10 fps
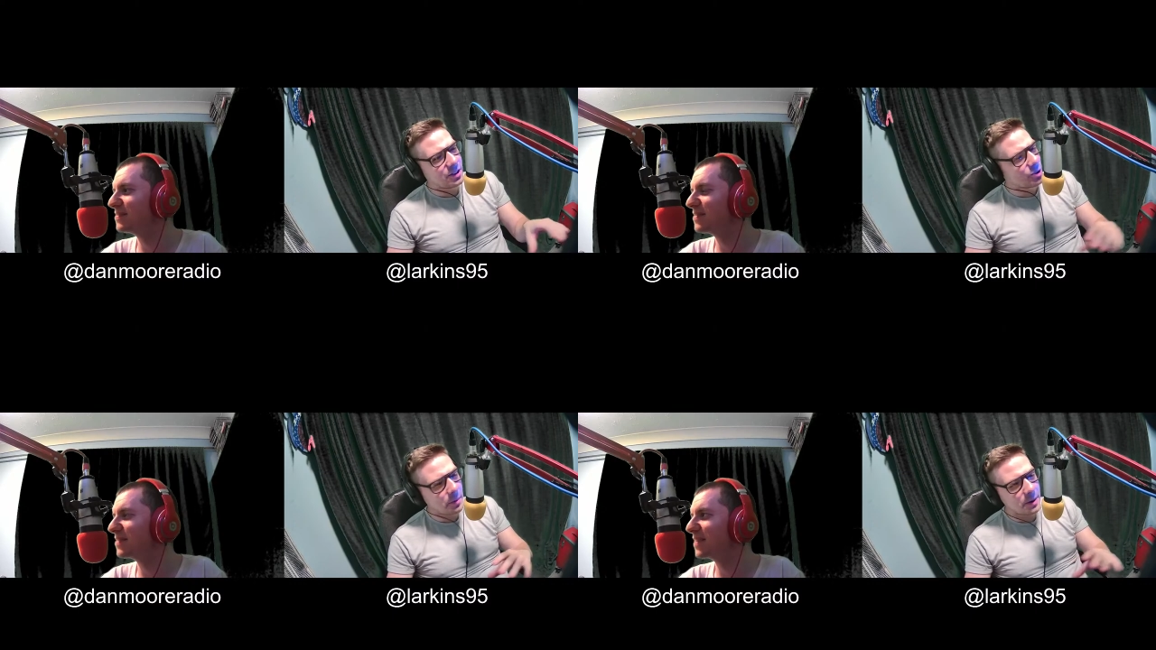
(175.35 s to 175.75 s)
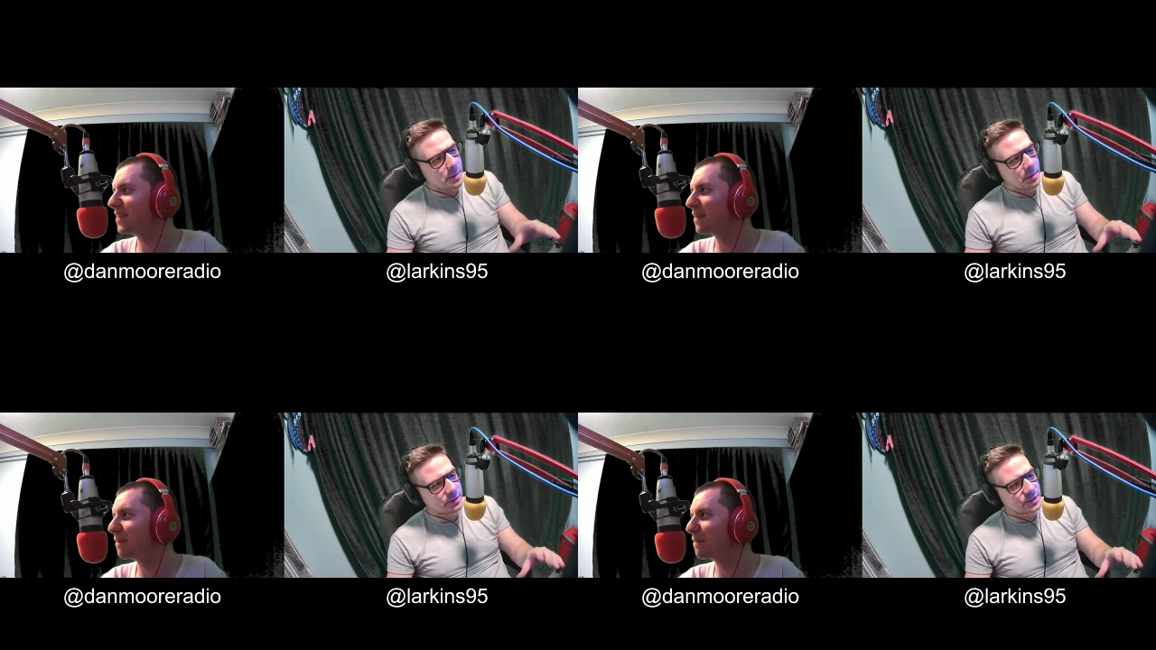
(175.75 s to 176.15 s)
Speaker 1: Not many
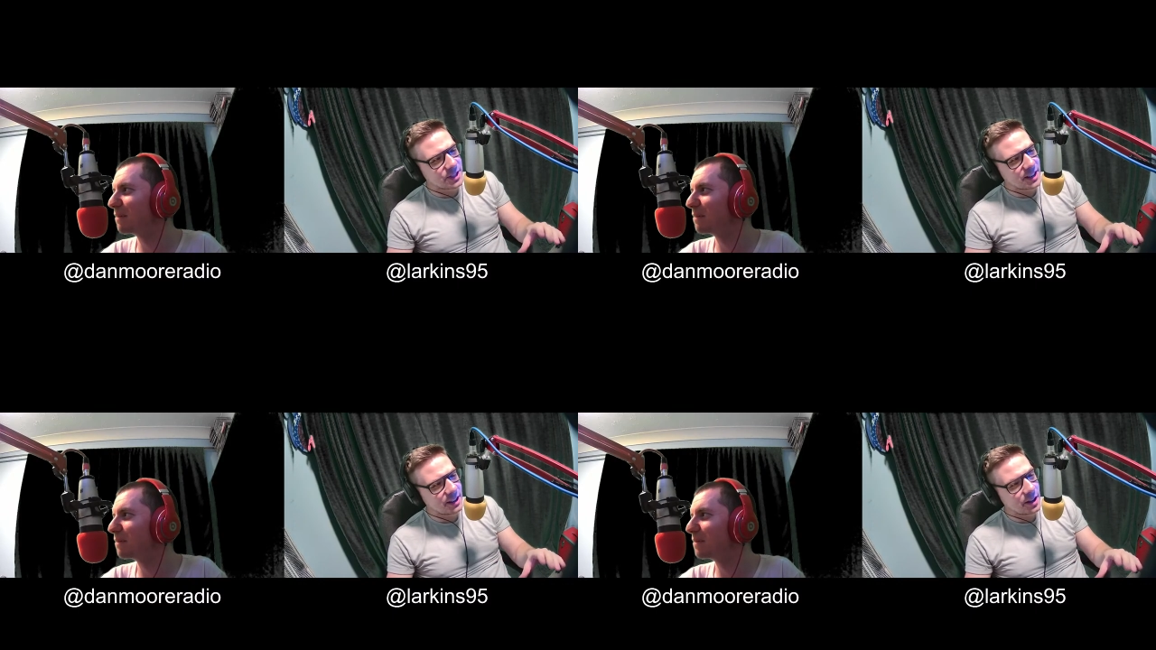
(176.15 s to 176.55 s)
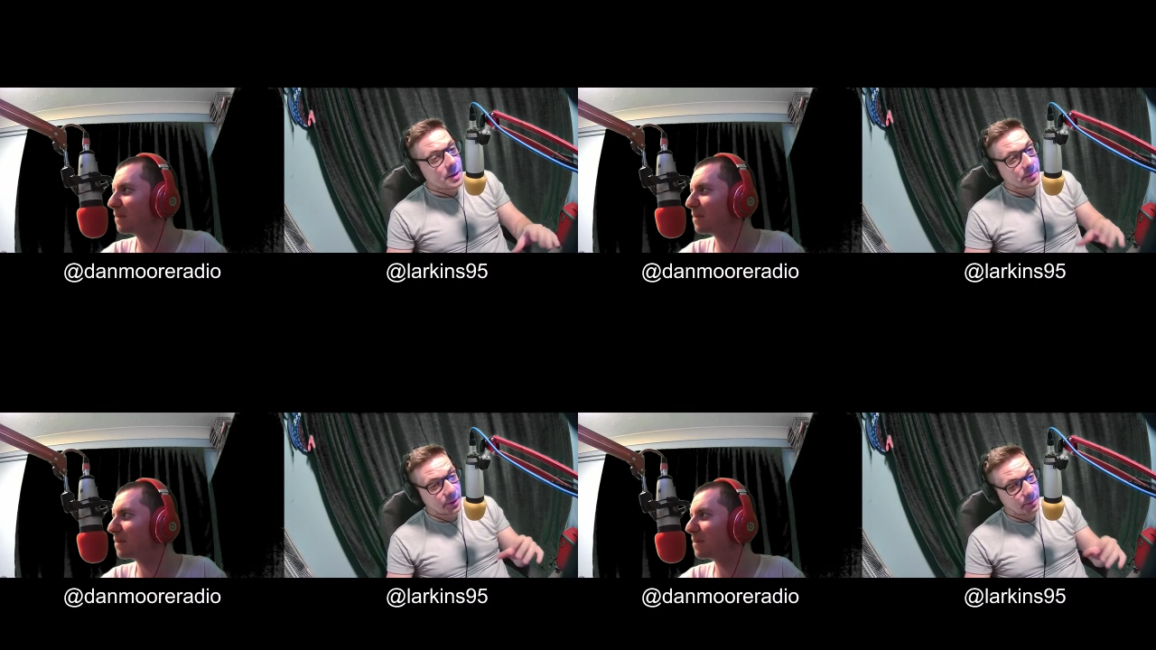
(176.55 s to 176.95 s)
people have seen it,
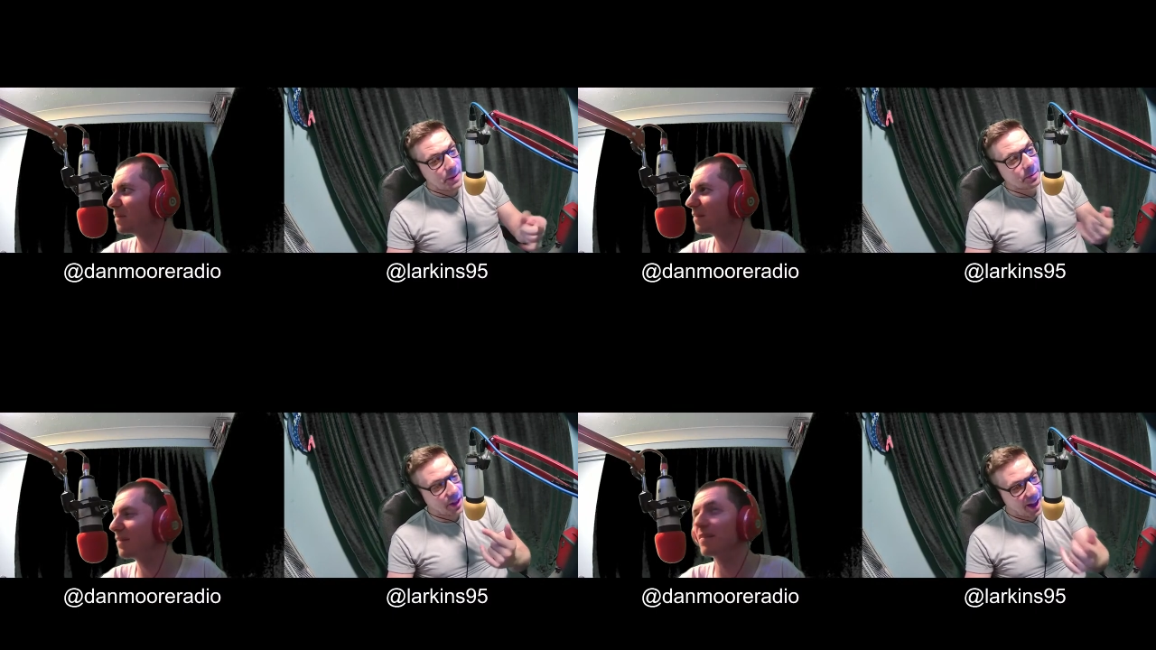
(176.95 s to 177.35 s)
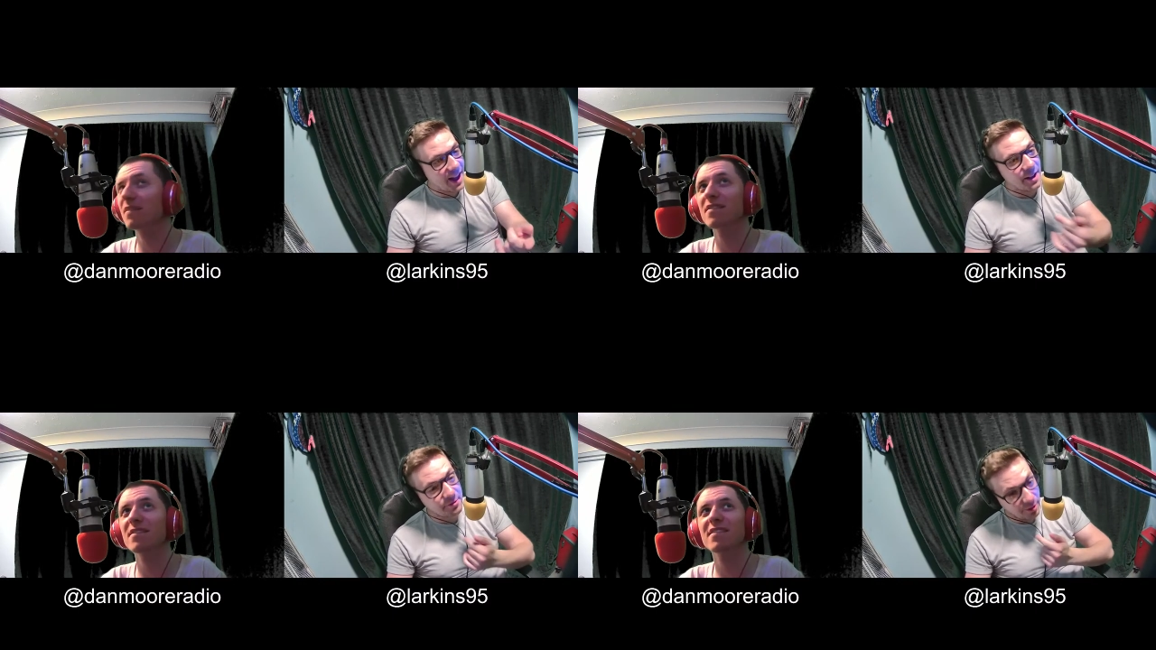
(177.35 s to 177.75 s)
but the people that
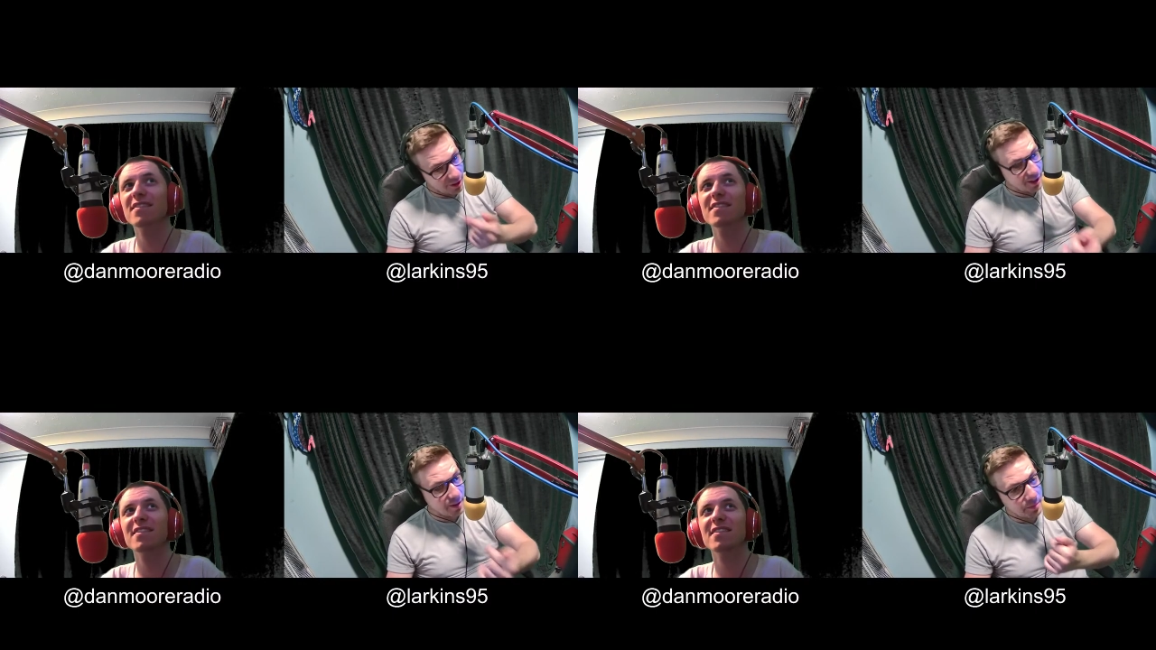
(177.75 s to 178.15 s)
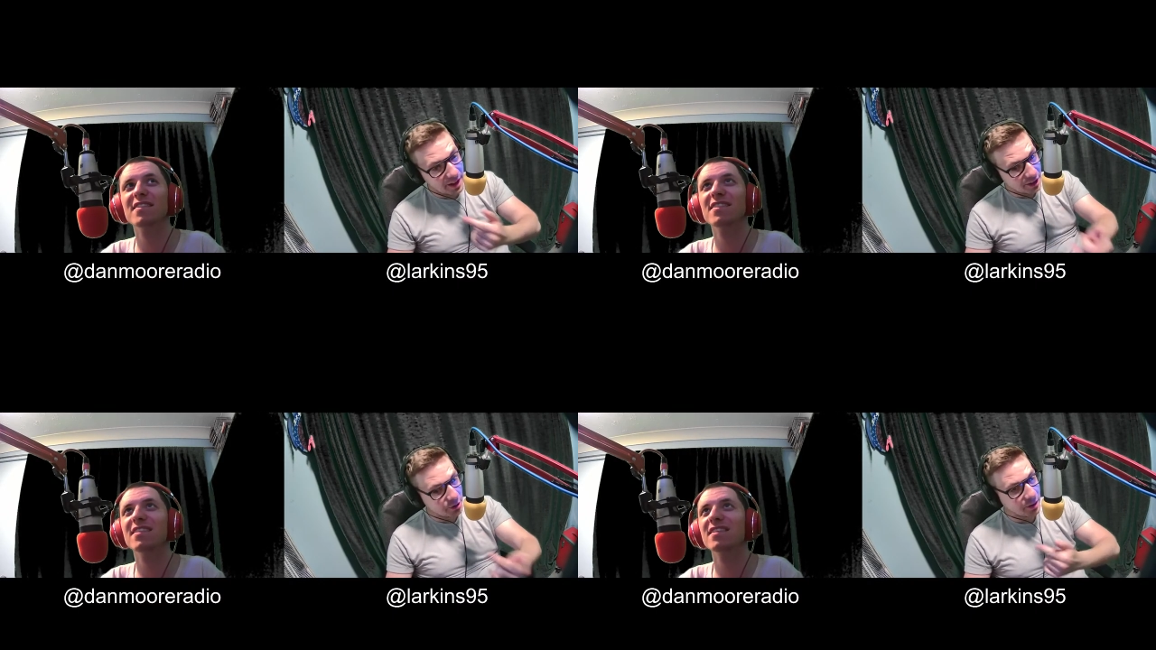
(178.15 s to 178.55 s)
have, me
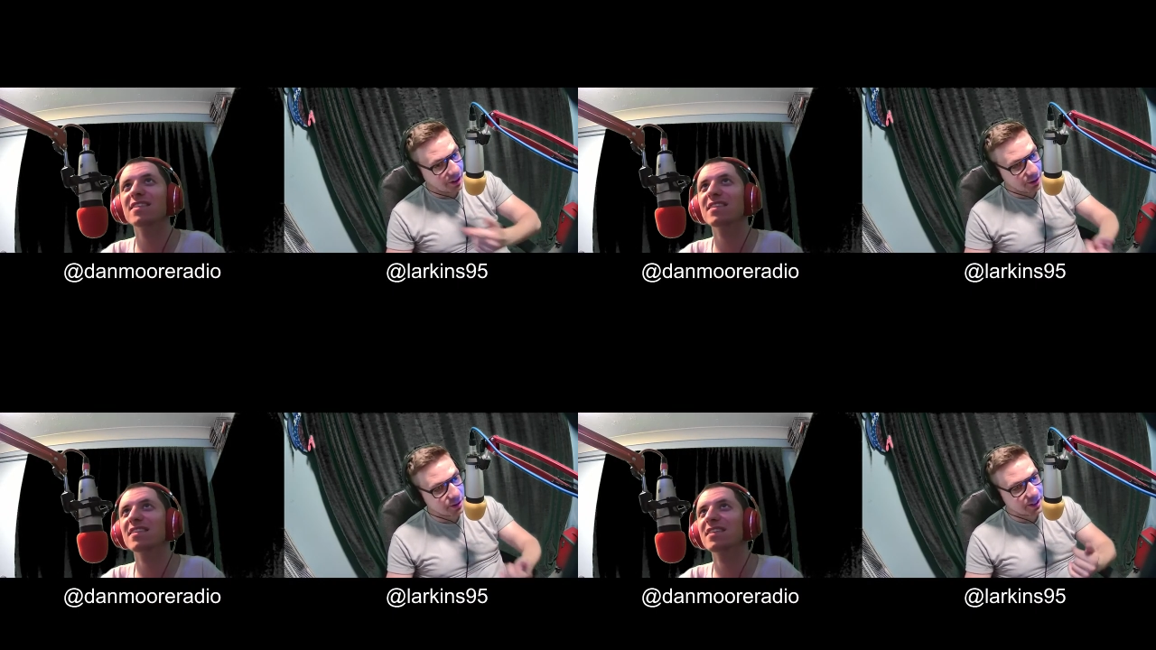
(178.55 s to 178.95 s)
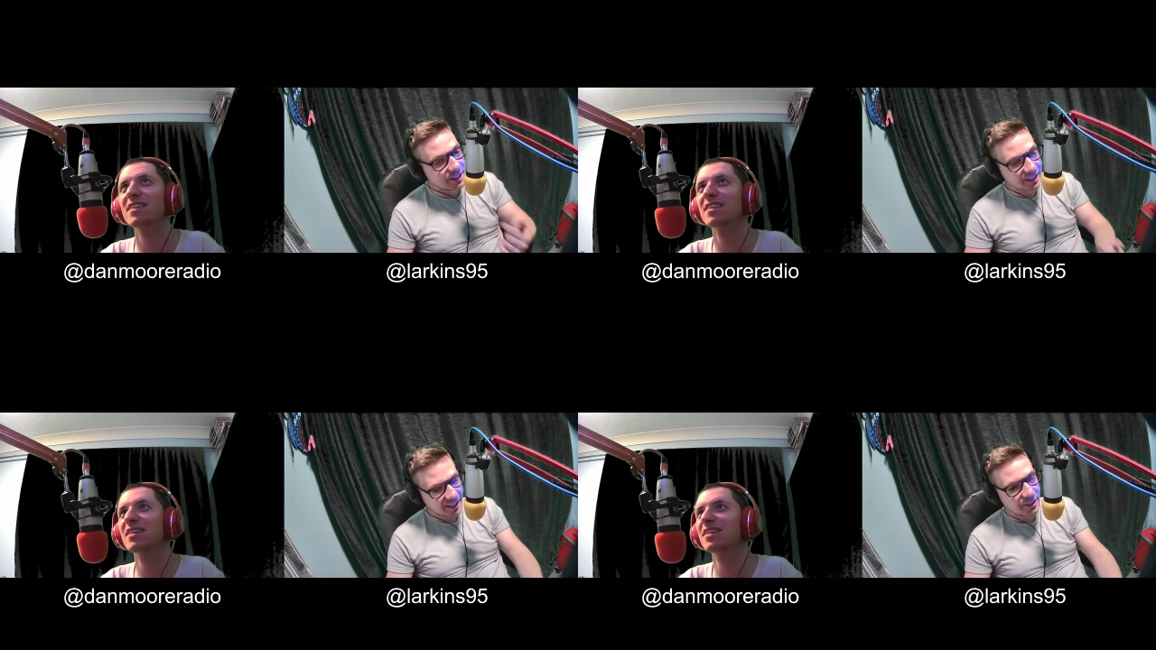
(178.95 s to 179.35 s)
and you included,
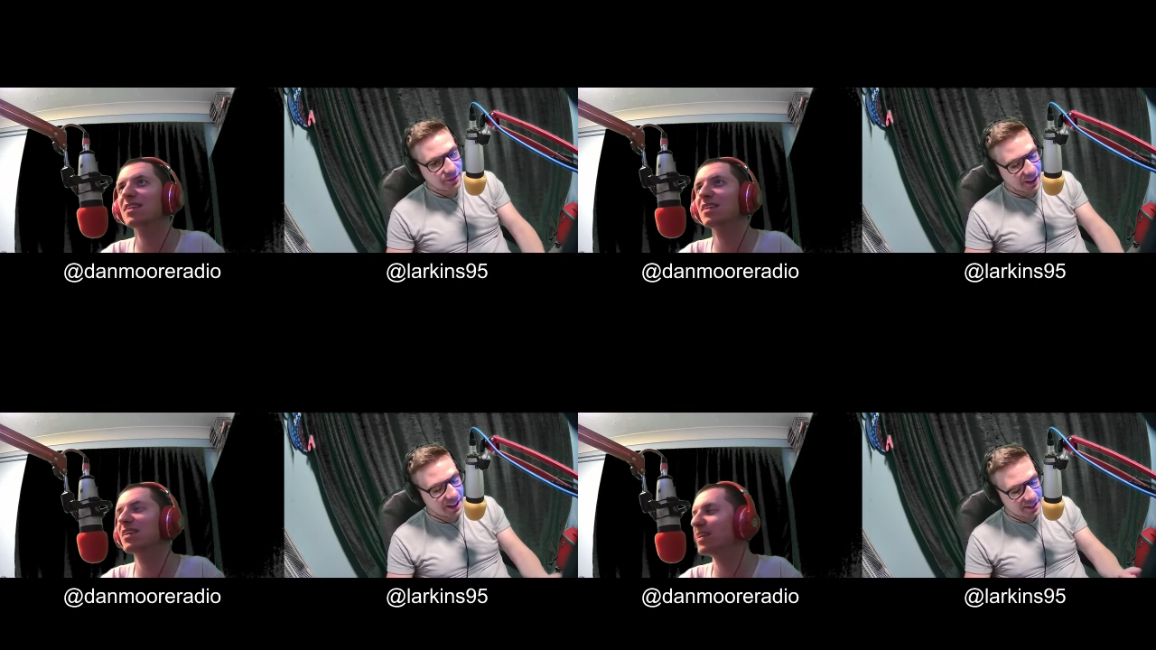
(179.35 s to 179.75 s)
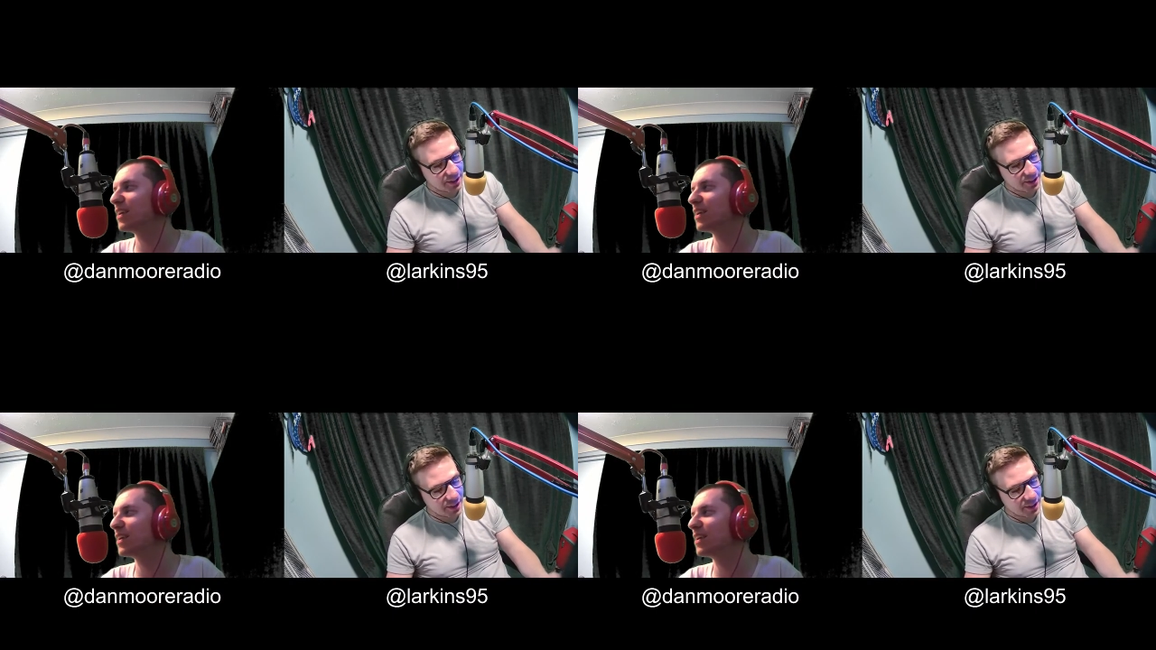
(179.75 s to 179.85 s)
think it's a